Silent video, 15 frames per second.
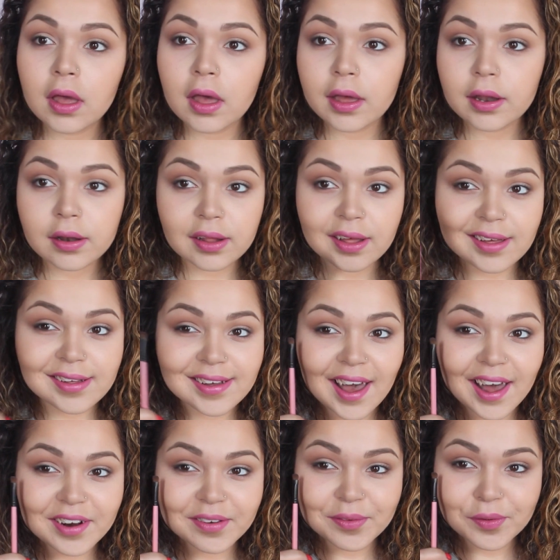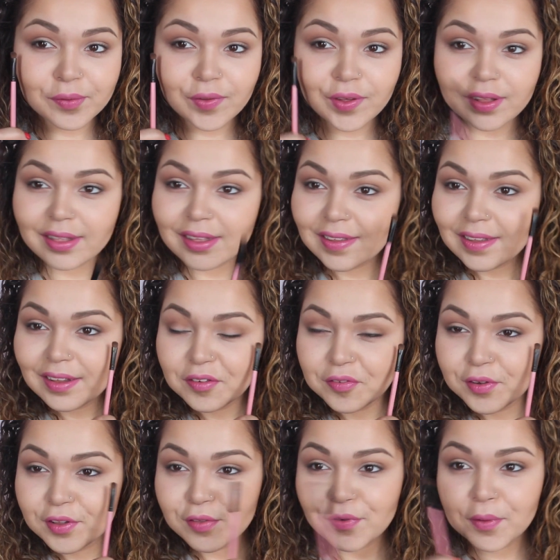And I don't know if you can see the
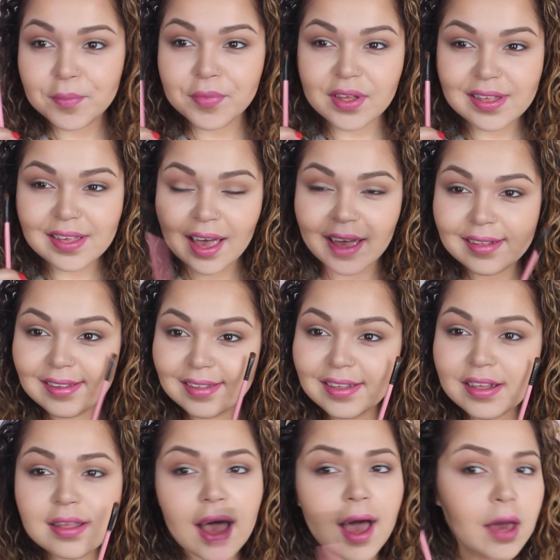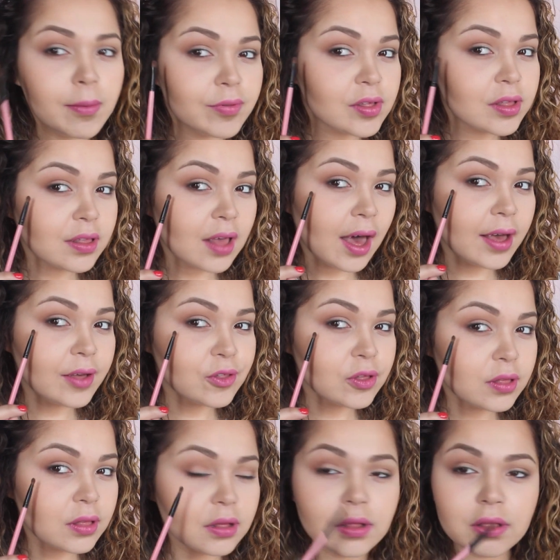difference from this eye to this eye, but this eye is
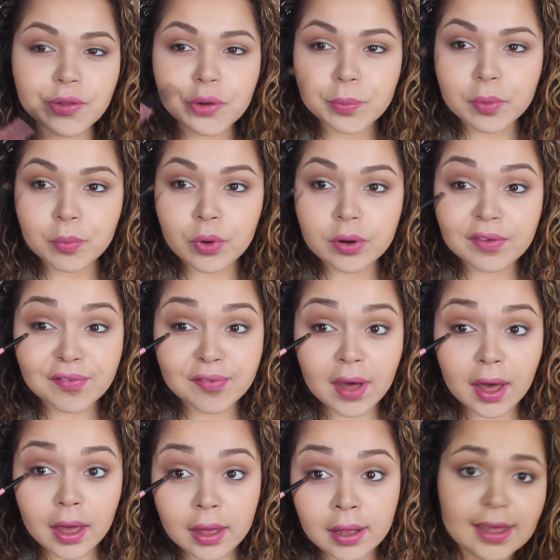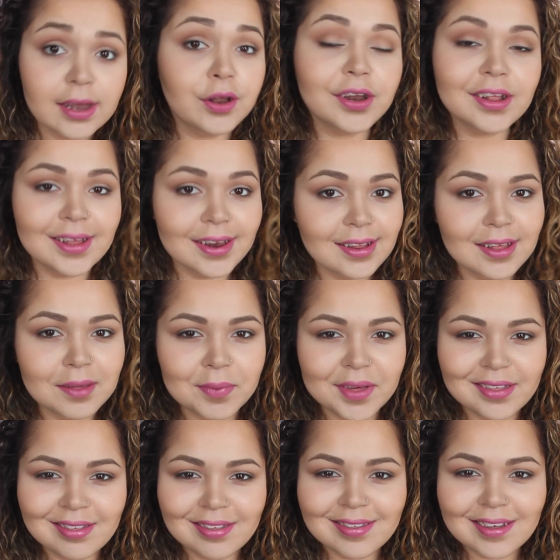just a little bit more defined. And on a day-to-day
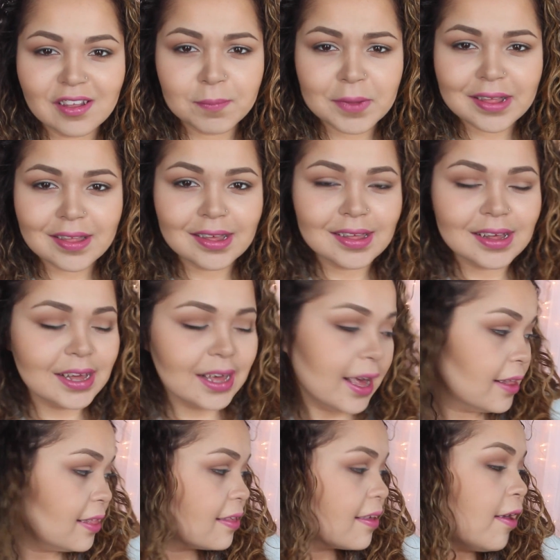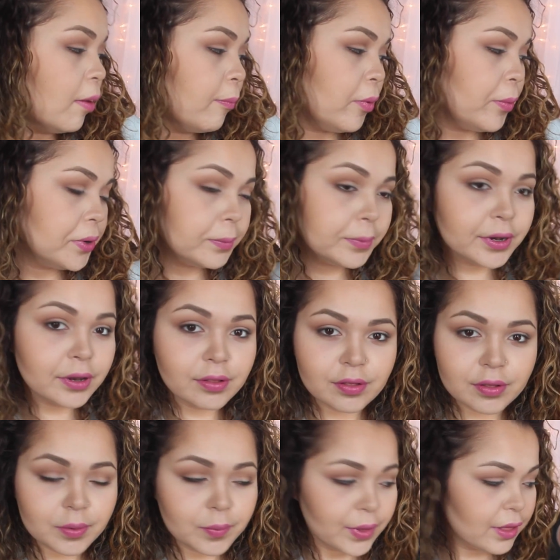basis, that's basically it. But what I'm going to
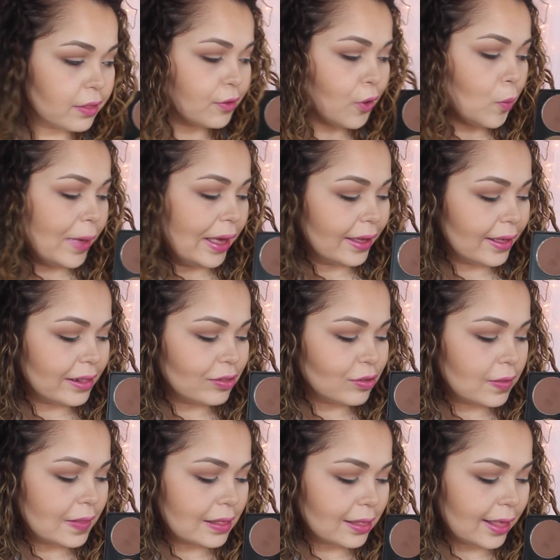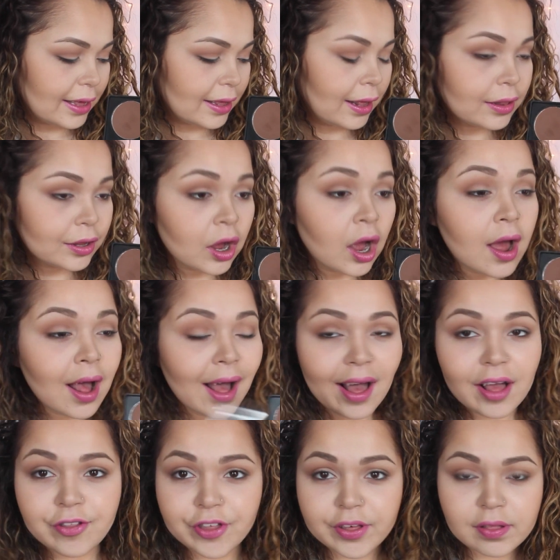do is go back into this light color
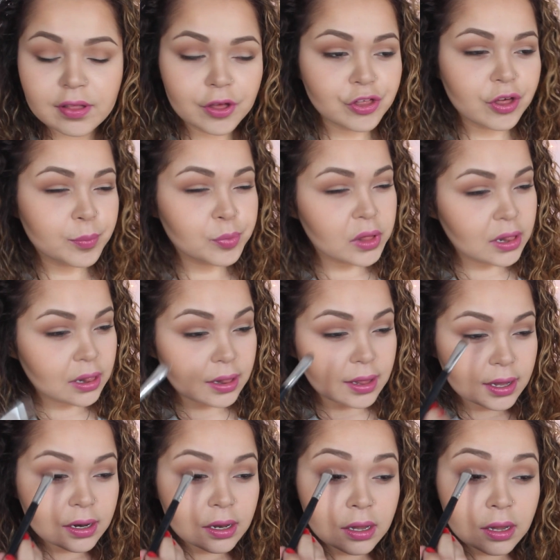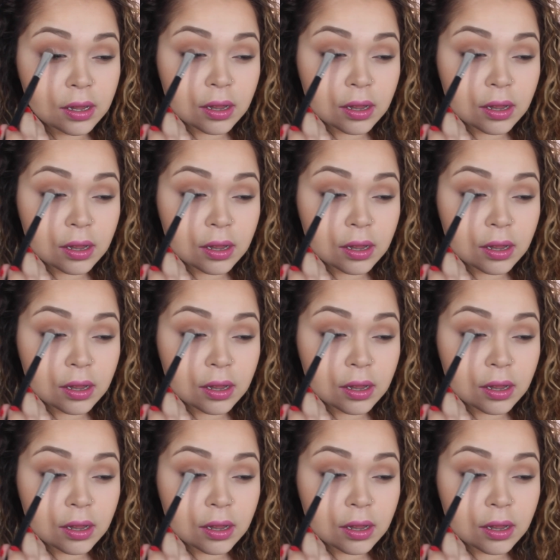and just touch up the lid.